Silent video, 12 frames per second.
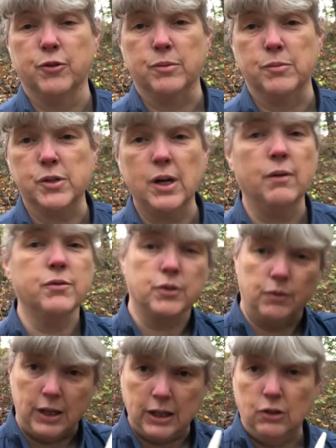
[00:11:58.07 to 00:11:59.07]
themselves so
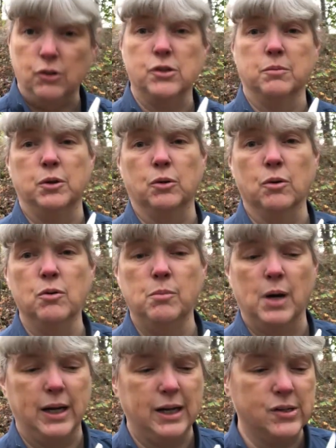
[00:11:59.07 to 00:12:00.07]
they can use them in their own
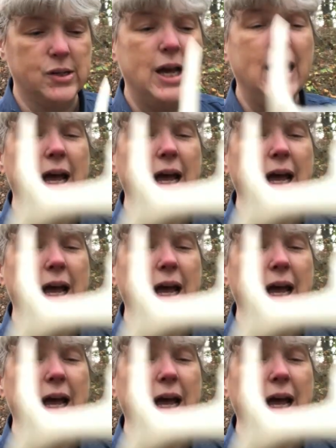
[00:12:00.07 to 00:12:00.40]
bodies.